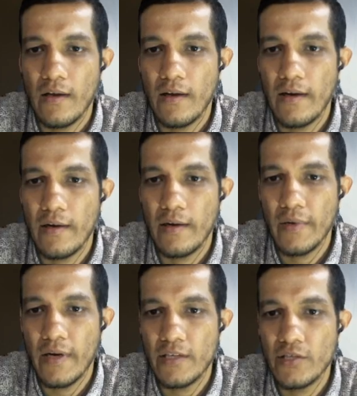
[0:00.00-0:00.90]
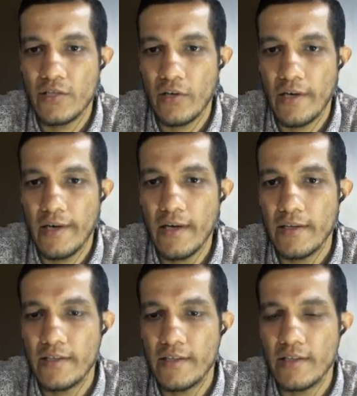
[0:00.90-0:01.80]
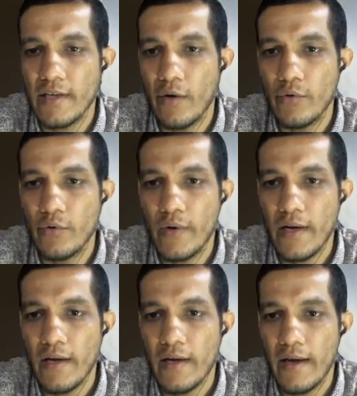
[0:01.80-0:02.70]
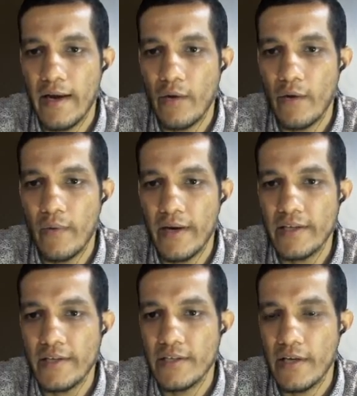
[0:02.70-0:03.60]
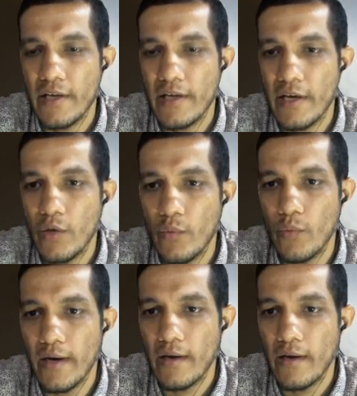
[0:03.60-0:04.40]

Let me write shortly. This is outward and one is inward.